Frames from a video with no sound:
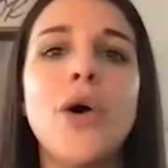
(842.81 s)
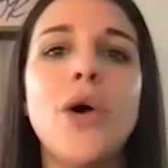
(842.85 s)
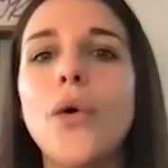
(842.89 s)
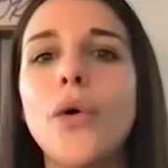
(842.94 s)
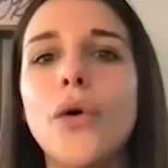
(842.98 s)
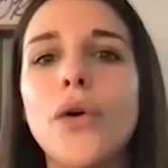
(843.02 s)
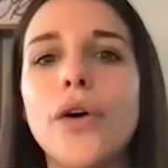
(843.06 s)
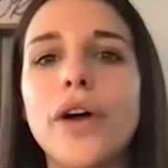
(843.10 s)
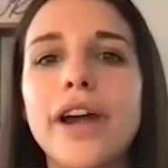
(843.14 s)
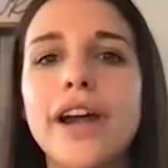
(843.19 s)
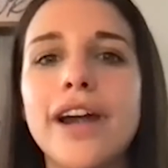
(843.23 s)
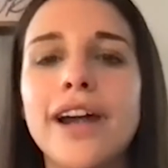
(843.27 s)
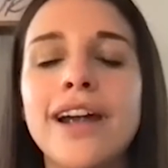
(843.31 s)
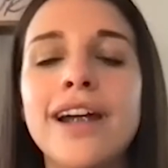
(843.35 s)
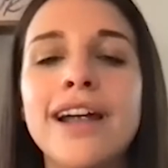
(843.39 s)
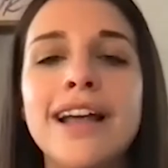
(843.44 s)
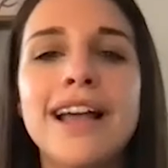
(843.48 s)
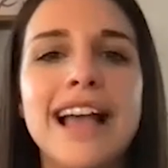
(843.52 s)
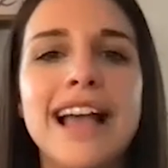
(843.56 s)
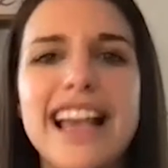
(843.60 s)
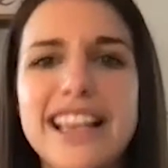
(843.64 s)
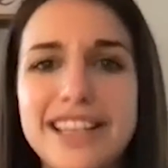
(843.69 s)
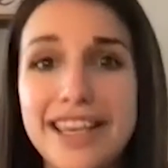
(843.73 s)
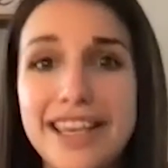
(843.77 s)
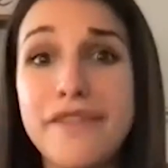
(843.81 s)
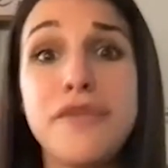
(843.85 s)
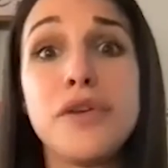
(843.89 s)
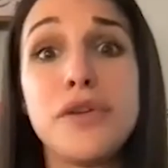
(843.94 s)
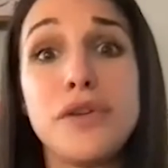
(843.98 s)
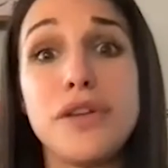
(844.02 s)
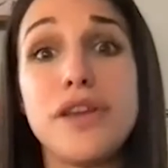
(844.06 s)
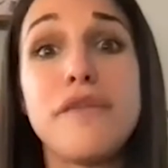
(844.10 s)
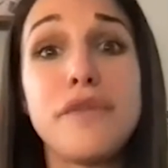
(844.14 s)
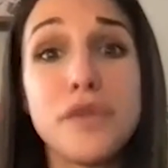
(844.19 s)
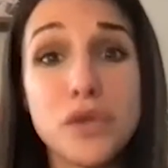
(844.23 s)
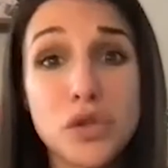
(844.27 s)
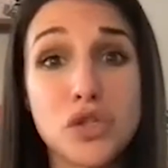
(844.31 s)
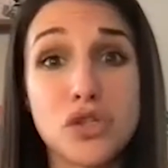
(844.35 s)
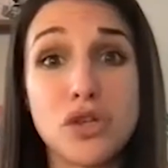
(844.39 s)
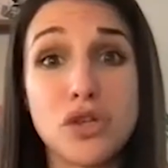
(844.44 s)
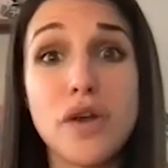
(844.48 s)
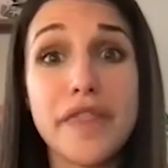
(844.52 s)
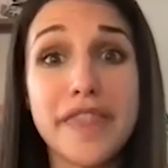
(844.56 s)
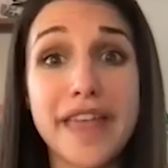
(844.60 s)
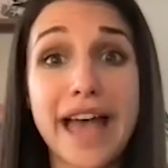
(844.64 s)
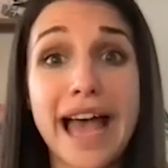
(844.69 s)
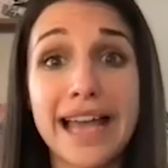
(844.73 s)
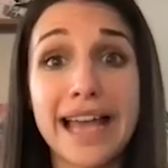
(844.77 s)
Or if you
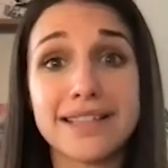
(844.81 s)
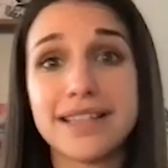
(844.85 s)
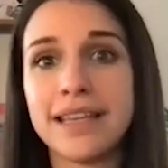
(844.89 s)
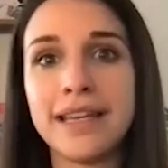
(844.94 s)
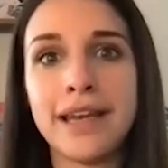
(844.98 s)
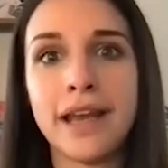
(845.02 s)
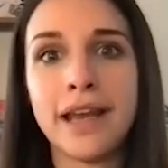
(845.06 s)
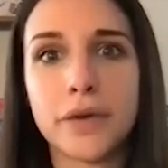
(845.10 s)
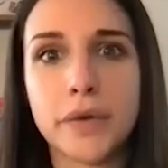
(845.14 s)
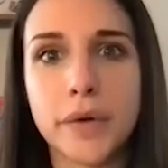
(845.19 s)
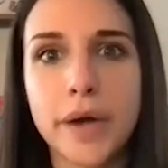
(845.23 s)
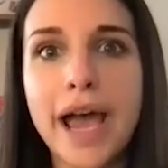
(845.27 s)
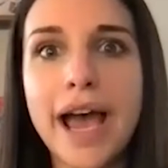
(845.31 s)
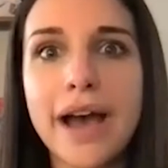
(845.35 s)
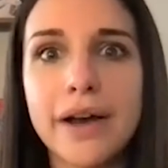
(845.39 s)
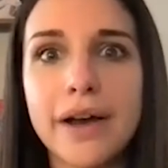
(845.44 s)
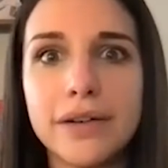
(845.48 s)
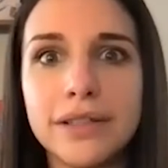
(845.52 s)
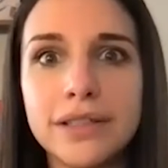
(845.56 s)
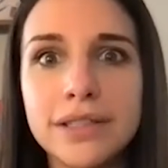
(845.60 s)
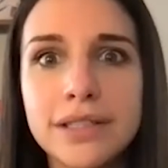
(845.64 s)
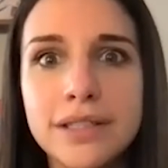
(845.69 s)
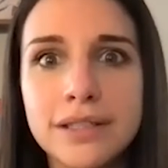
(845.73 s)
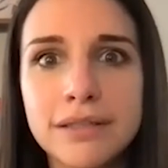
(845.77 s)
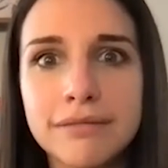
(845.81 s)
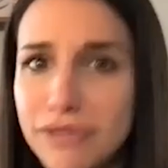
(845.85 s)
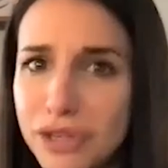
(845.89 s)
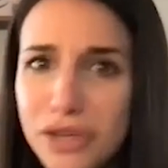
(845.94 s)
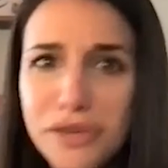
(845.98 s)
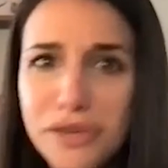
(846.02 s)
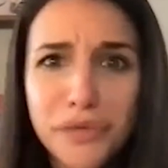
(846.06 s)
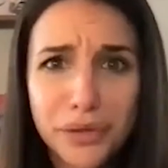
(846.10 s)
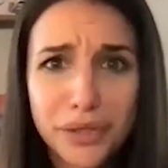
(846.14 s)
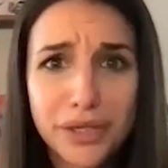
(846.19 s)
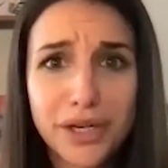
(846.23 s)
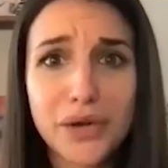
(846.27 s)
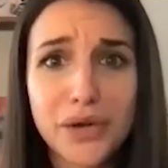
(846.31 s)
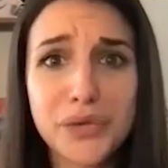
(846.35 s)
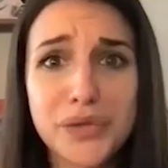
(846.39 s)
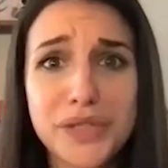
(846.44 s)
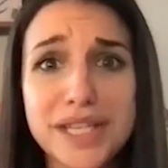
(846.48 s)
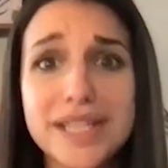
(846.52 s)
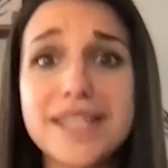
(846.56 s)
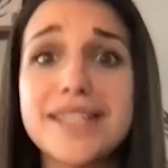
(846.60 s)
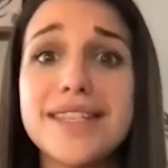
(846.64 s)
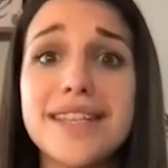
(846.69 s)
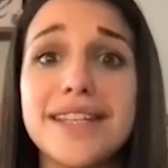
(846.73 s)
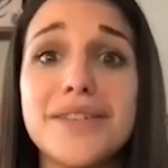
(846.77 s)
saw that in a crowd, you would
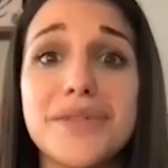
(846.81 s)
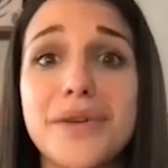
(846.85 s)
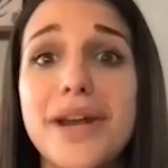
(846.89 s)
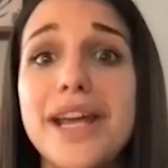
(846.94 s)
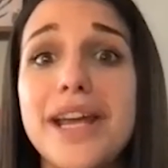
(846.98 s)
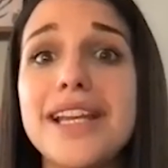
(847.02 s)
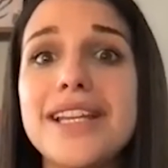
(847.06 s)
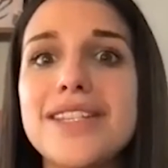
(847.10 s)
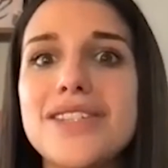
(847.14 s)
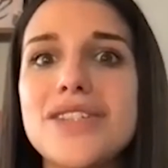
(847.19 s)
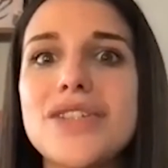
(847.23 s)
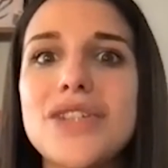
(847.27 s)
notice it, right?